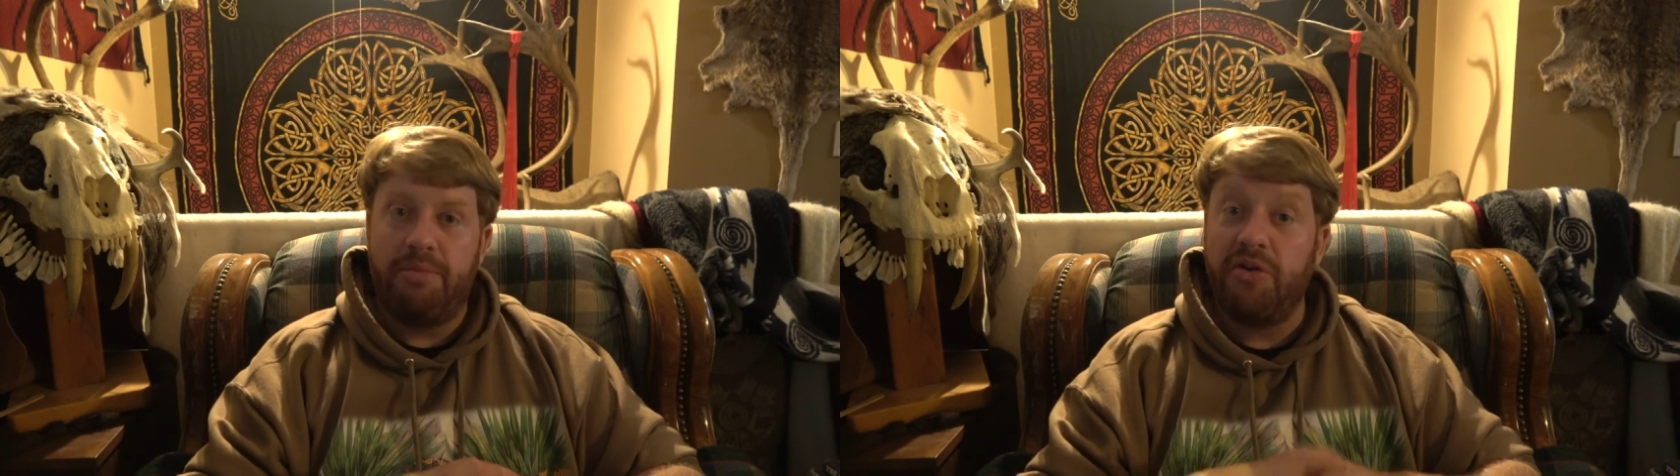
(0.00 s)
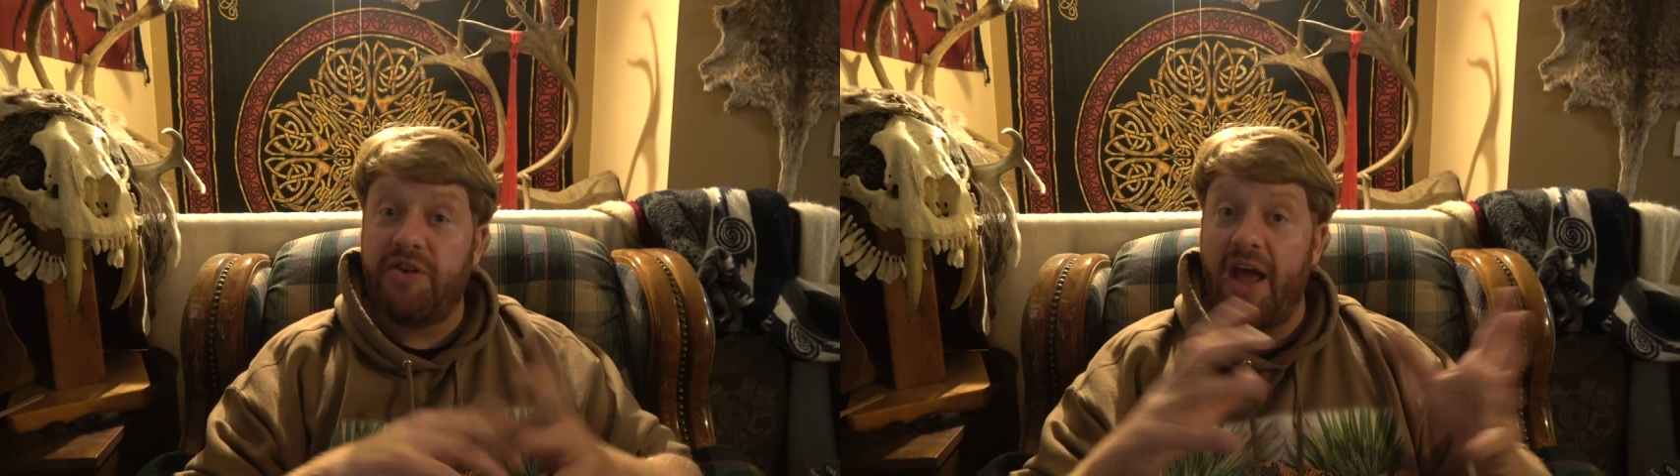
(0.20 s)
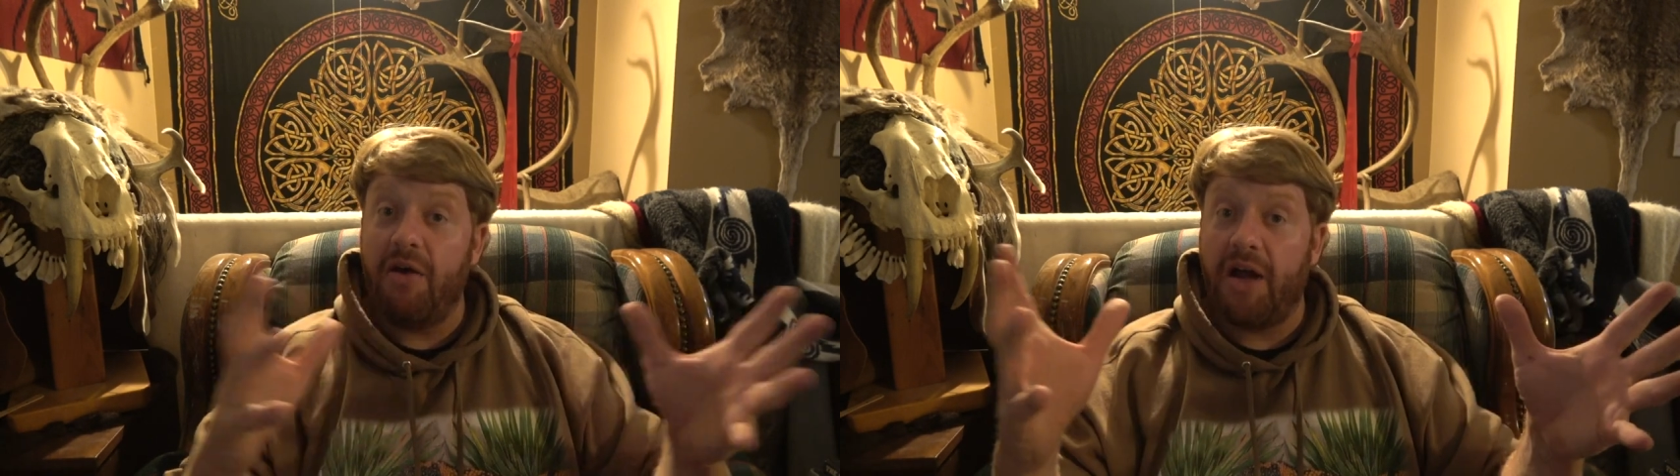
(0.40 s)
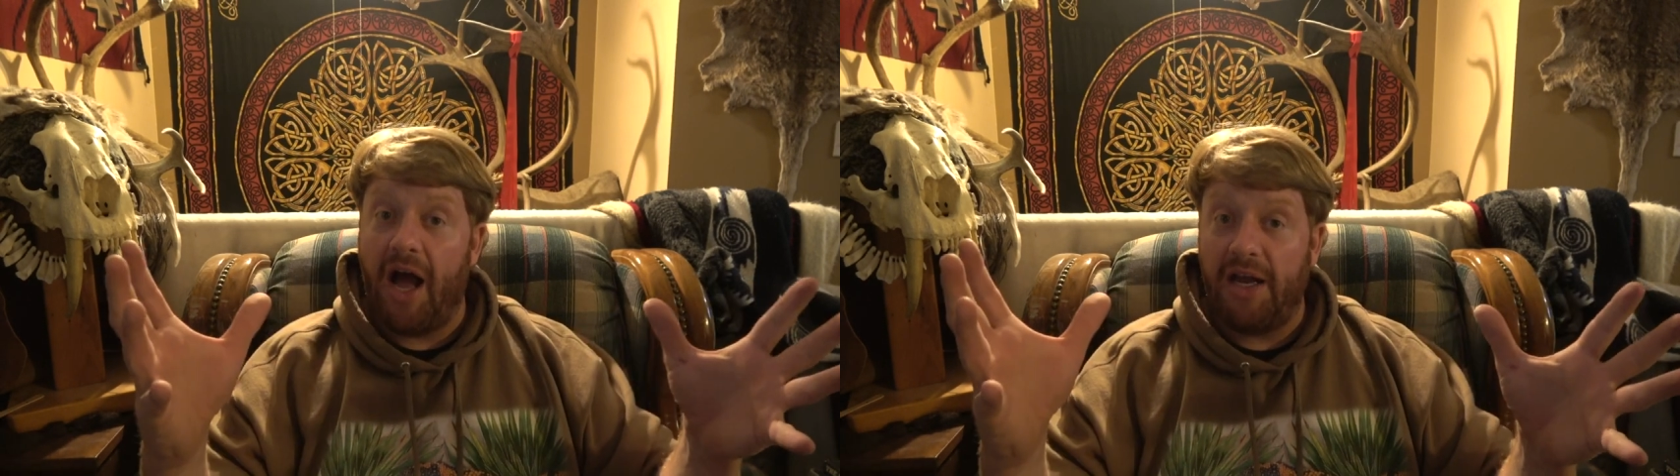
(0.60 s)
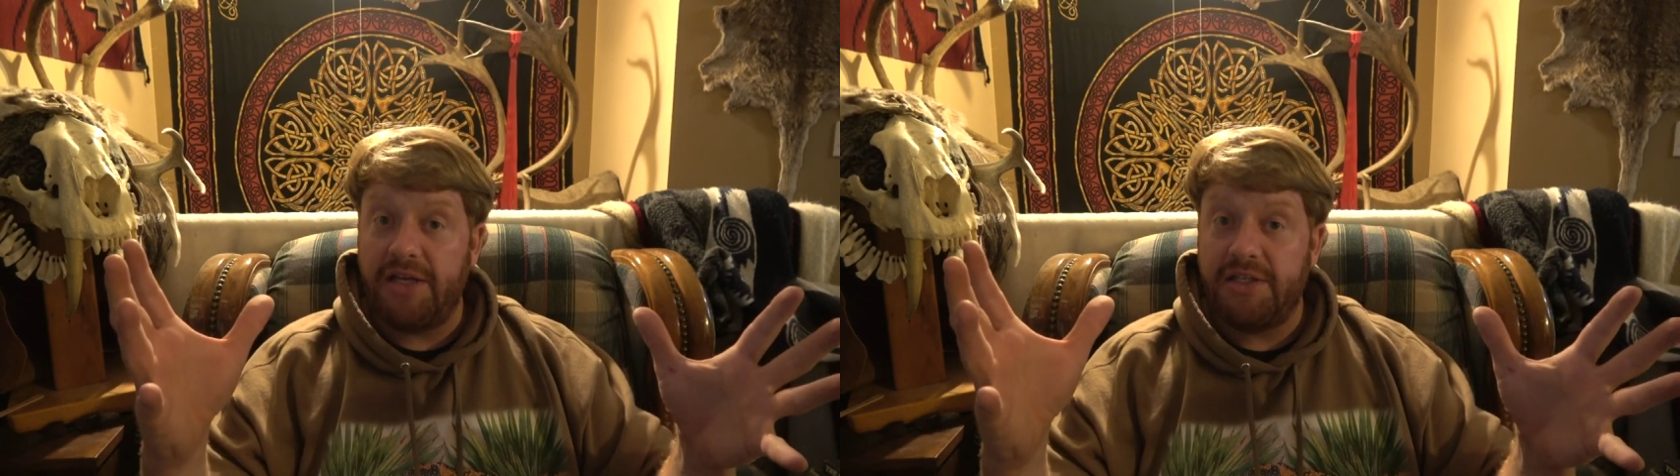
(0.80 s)

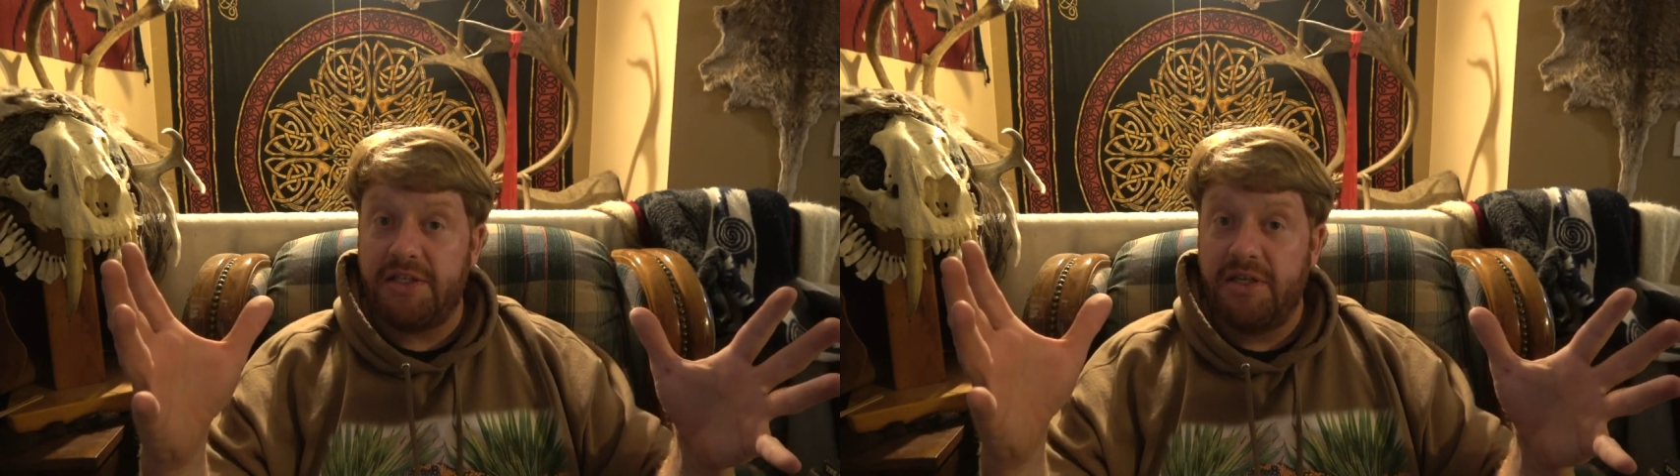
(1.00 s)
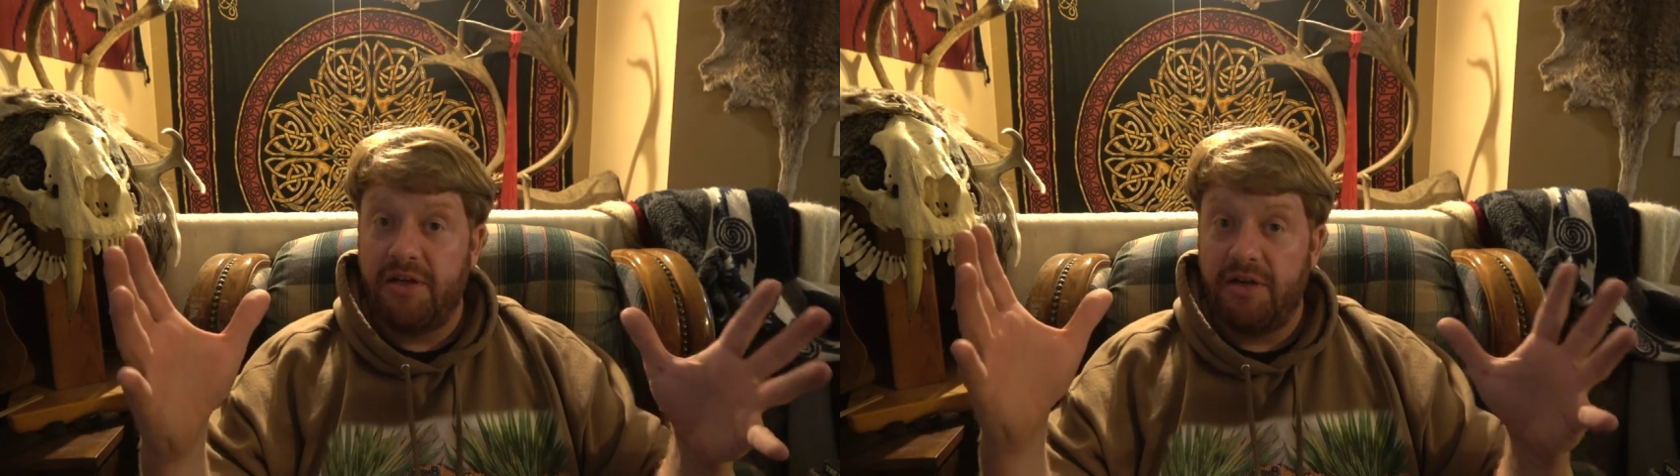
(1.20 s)
Buteogallus